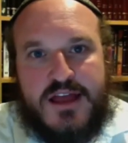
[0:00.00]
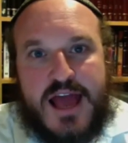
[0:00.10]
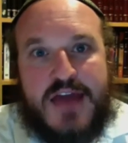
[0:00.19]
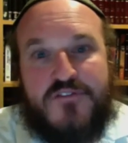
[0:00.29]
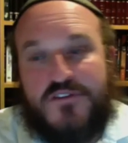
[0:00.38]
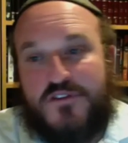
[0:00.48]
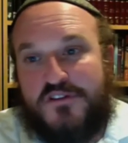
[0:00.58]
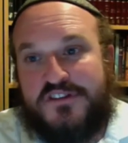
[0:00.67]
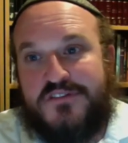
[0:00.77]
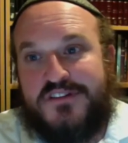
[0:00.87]
And for
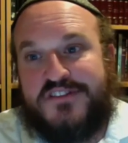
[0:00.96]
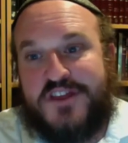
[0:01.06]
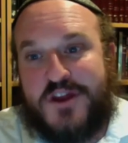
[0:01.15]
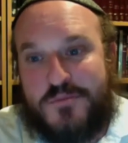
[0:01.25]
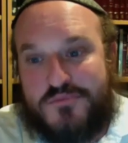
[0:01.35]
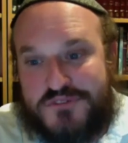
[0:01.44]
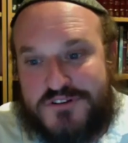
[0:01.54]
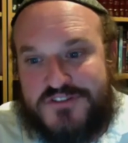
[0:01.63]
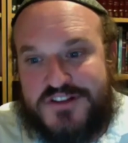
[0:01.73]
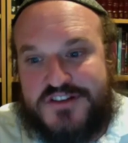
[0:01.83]
those of us that are
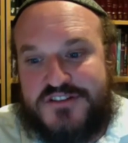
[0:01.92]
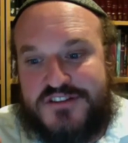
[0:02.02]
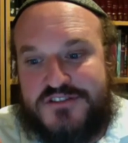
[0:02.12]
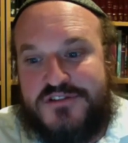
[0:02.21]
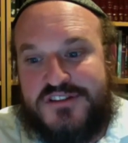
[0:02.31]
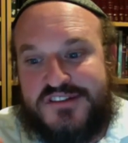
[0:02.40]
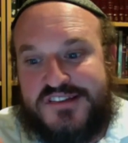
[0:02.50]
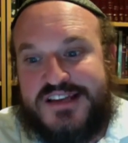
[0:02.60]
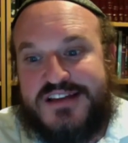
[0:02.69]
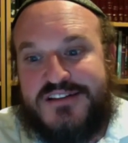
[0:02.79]
privileged to do this
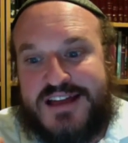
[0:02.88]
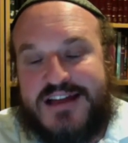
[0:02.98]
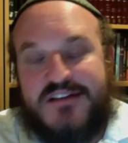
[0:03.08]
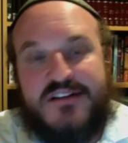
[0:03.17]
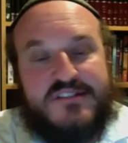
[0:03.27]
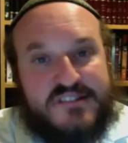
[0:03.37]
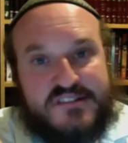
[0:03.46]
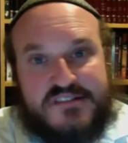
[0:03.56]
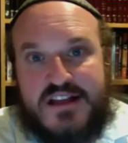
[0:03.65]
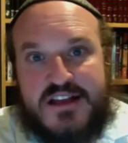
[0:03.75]
here in Eretz
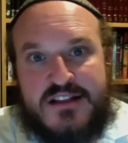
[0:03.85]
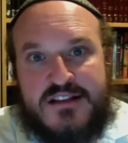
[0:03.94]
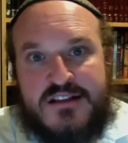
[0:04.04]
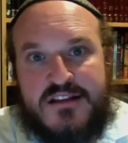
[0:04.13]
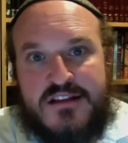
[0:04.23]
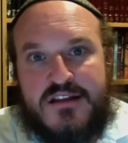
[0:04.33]
Yisrael,